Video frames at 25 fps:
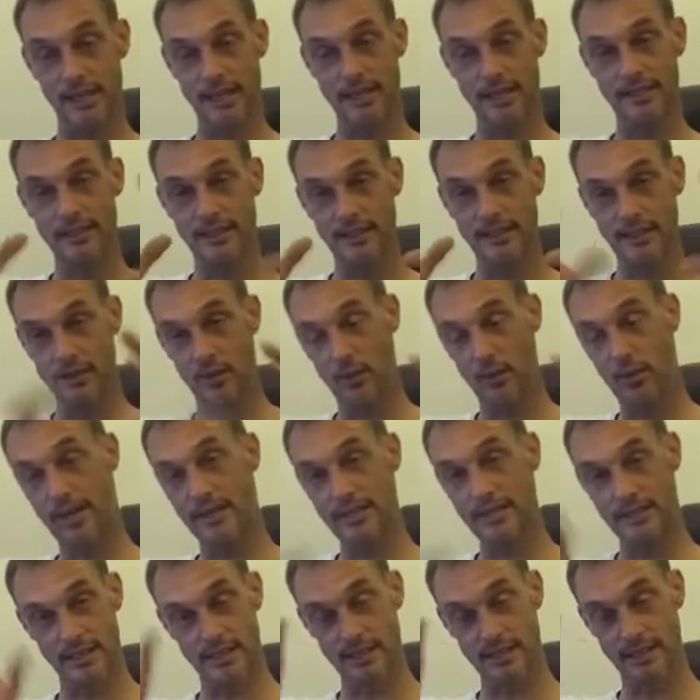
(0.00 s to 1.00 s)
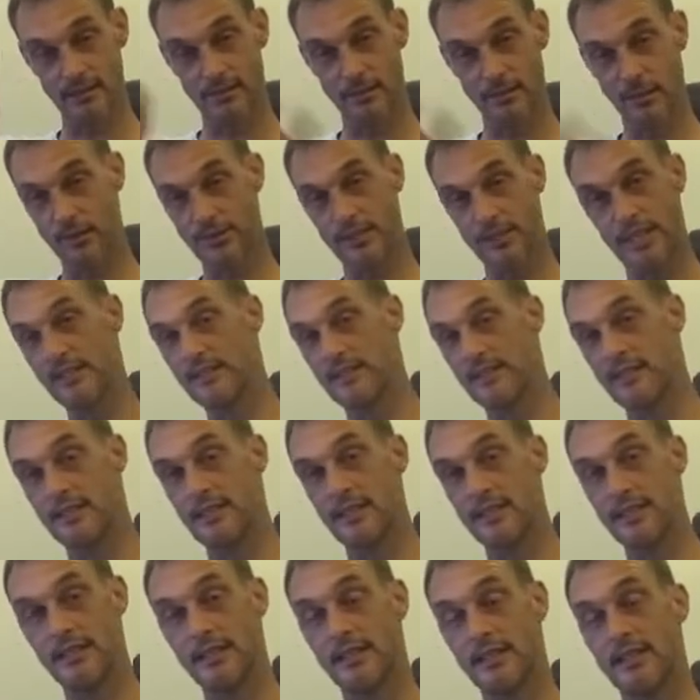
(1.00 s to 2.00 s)
creating the weight and more
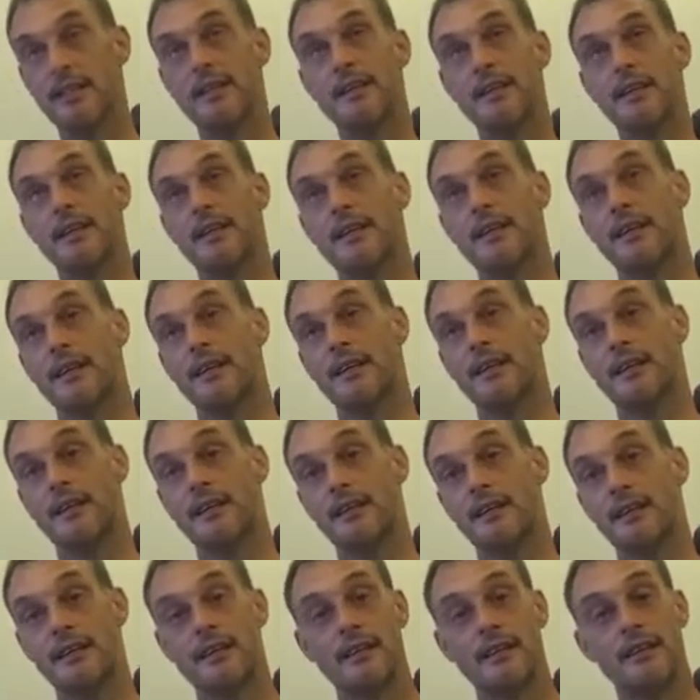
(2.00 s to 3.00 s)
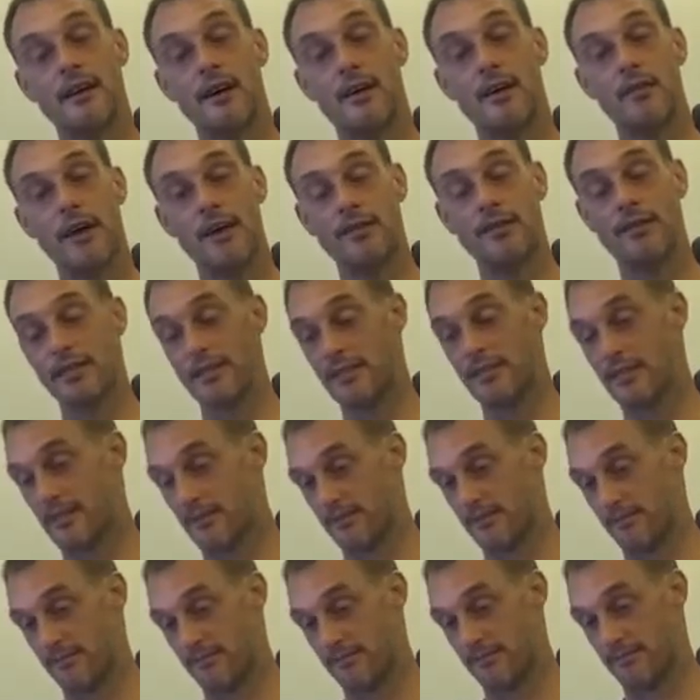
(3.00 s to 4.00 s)
density around it.